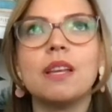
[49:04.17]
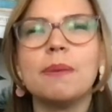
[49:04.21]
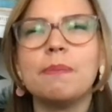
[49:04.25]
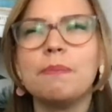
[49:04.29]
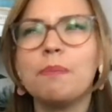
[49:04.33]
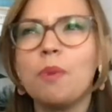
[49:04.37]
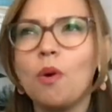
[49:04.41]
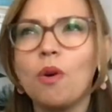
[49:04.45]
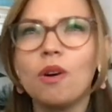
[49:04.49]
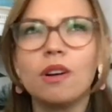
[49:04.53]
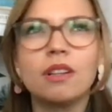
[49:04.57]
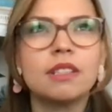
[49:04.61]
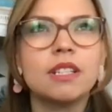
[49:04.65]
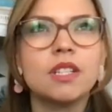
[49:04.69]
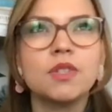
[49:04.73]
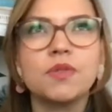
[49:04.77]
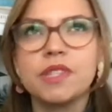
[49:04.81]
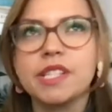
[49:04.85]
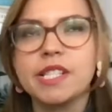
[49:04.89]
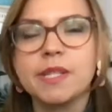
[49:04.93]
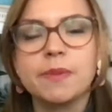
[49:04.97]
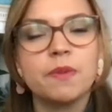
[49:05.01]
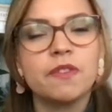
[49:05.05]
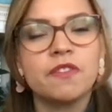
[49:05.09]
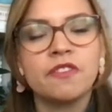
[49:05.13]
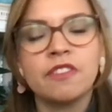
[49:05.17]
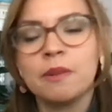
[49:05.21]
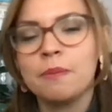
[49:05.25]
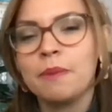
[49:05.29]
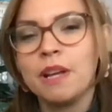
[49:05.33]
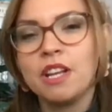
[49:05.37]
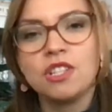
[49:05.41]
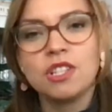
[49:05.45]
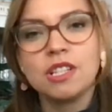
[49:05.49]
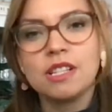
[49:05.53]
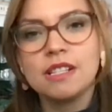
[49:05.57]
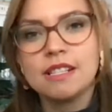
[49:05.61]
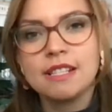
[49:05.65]
important
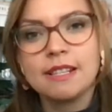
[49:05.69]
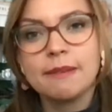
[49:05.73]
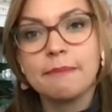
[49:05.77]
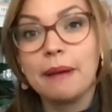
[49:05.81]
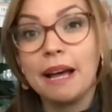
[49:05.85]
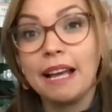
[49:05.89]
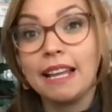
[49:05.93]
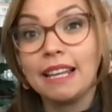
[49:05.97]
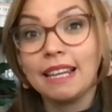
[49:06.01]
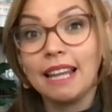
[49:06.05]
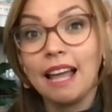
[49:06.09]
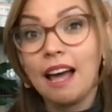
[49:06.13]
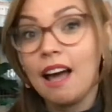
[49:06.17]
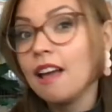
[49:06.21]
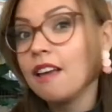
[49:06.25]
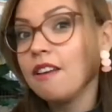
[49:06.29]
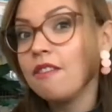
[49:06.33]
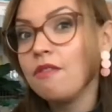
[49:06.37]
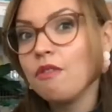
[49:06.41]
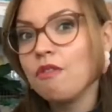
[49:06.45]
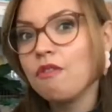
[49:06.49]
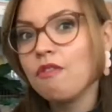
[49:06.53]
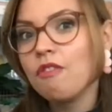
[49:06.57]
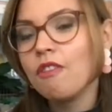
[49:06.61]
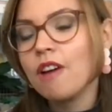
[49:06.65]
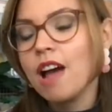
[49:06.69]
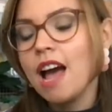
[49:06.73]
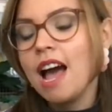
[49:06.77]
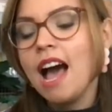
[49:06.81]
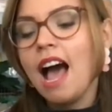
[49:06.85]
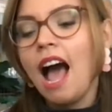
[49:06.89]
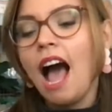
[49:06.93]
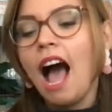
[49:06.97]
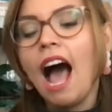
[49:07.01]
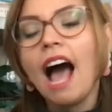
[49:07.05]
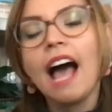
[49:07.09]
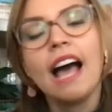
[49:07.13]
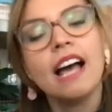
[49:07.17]
transformations in my life.
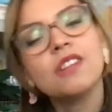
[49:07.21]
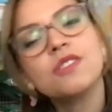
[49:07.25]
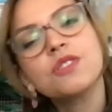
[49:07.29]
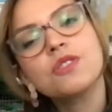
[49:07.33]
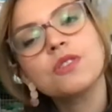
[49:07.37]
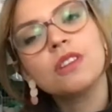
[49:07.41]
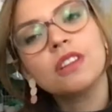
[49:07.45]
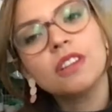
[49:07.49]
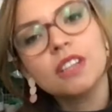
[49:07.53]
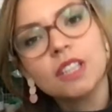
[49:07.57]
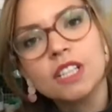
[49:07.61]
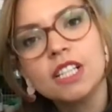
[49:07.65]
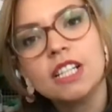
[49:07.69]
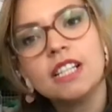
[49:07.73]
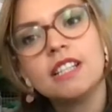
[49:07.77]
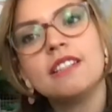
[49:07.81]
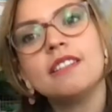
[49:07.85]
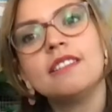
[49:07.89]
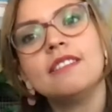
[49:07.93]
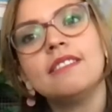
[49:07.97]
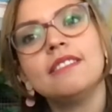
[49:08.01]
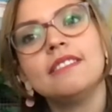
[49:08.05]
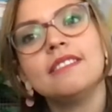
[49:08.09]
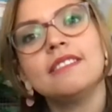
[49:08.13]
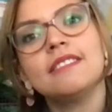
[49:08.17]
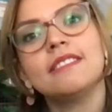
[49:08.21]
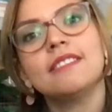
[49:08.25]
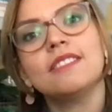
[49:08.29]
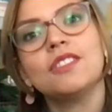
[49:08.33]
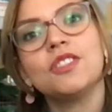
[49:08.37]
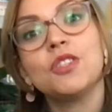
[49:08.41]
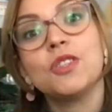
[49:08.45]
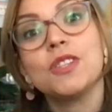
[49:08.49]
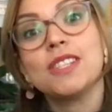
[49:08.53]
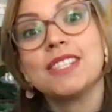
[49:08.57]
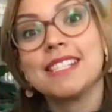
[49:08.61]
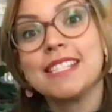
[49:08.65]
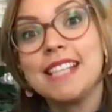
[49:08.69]
I had to learn
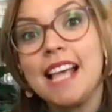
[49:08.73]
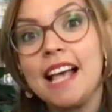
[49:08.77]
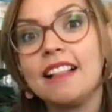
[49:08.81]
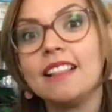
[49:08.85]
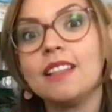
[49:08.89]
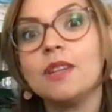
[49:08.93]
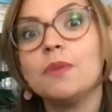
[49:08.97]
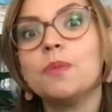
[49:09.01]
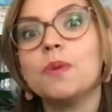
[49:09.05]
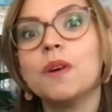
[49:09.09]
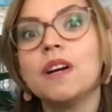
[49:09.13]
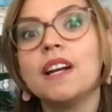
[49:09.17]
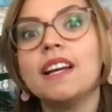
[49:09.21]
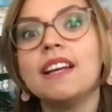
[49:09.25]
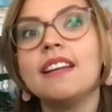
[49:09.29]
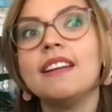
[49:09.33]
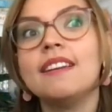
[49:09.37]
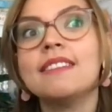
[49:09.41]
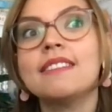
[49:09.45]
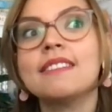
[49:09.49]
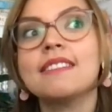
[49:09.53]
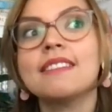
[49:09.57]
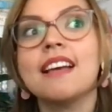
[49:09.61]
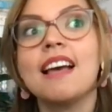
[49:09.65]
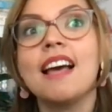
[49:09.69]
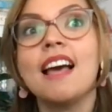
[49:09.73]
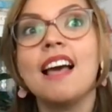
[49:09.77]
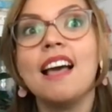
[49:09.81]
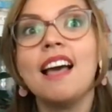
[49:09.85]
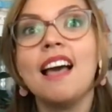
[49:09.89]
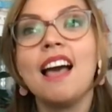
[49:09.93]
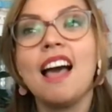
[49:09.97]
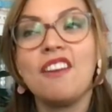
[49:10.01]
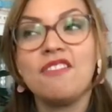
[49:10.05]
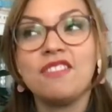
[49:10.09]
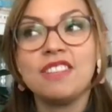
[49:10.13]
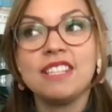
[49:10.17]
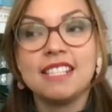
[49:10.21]
to celebrate
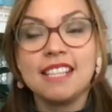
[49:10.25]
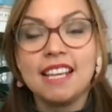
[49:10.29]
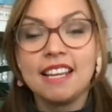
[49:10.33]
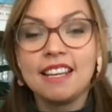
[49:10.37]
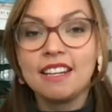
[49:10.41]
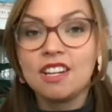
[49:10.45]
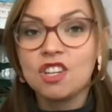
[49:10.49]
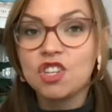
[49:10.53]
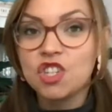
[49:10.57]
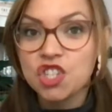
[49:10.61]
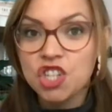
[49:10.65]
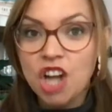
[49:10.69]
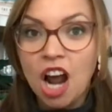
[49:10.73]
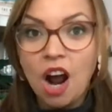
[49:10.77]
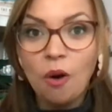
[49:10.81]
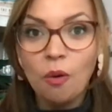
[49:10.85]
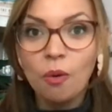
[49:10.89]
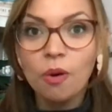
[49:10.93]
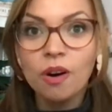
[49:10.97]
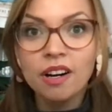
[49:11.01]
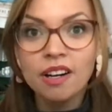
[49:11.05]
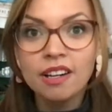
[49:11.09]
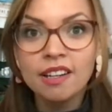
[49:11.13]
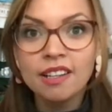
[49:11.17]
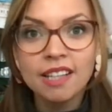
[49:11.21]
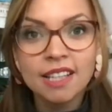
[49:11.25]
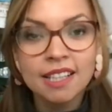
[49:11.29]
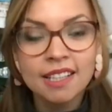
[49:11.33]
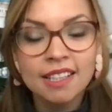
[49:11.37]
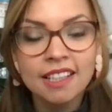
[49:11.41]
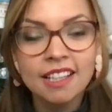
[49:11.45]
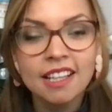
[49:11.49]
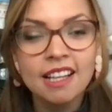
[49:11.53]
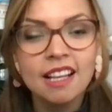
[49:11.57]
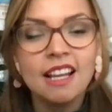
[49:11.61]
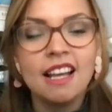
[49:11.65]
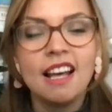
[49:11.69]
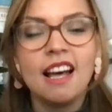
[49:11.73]
having taken a shower.
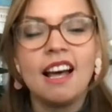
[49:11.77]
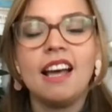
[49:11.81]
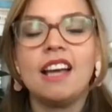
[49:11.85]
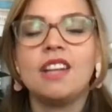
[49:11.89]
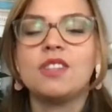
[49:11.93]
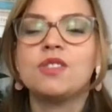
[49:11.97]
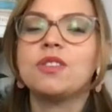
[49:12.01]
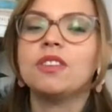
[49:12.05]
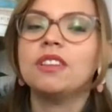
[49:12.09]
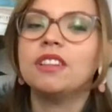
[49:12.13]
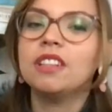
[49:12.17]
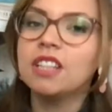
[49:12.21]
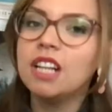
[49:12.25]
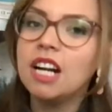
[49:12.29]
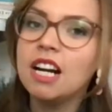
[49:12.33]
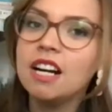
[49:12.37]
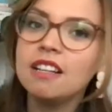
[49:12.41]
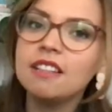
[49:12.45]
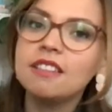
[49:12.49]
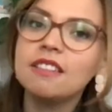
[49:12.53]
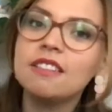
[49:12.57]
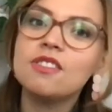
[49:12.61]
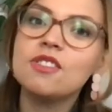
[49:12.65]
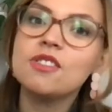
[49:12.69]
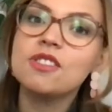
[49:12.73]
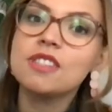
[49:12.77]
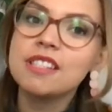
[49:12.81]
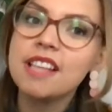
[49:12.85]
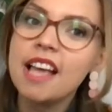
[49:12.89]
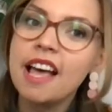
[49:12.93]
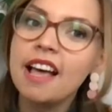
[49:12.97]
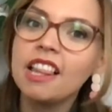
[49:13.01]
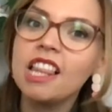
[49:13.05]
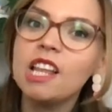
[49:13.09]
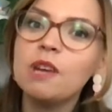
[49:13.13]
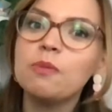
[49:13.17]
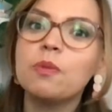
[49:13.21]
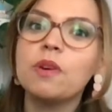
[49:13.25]
I had to learn to
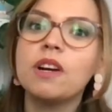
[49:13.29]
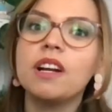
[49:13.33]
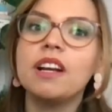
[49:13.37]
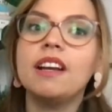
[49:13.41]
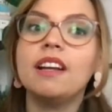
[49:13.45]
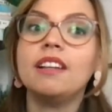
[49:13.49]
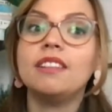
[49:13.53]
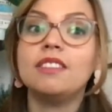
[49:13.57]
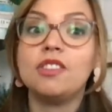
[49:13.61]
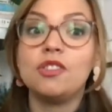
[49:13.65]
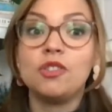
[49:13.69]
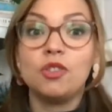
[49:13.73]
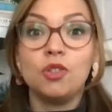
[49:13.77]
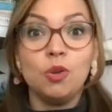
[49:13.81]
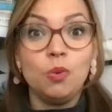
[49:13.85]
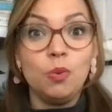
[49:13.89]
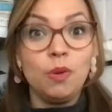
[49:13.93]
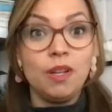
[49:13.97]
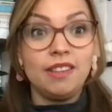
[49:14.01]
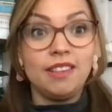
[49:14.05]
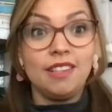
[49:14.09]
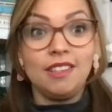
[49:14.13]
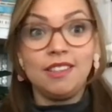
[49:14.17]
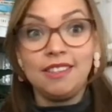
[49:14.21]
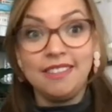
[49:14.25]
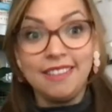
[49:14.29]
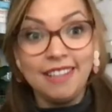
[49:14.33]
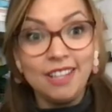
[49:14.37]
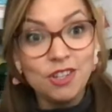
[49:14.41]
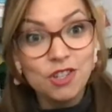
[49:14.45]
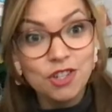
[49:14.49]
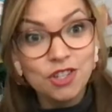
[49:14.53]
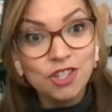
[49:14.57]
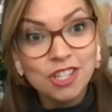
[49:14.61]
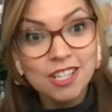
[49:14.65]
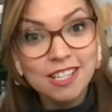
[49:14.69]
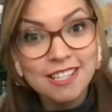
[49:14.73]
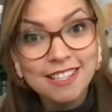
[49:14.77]
celebrate doing the
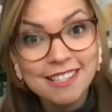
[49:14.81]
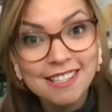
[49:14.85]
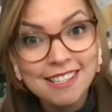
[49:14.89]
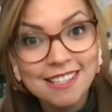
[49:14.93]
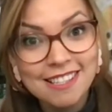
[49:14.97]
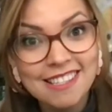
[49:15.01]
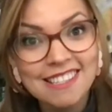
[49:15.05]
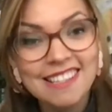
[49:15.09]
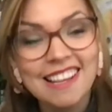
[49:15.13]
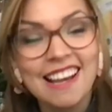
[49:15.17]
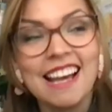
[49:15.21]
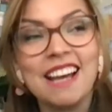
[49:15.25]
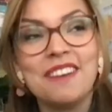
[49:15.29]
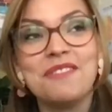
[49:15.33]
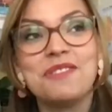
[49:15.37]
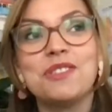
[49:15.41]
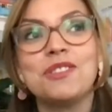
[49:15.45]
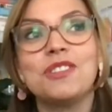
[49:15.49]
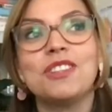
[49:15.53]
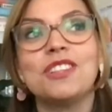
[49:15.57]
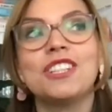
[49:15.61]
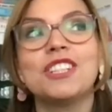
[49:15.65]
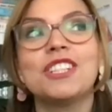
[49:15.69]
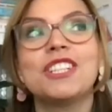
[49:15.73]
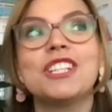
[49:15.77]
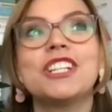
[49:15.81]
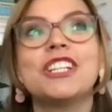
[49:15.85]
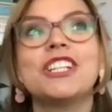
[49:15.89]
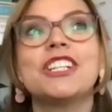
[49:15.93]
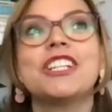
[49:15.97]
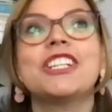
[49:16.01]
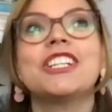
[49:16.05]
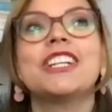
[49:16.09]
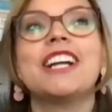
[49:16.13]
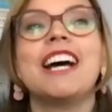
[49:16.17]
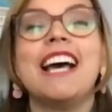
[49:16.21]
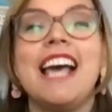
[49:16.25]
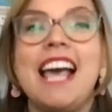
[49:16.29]
dishes. I had to
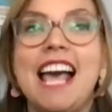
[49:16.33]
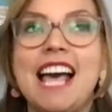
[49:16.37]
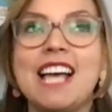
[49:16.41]
learn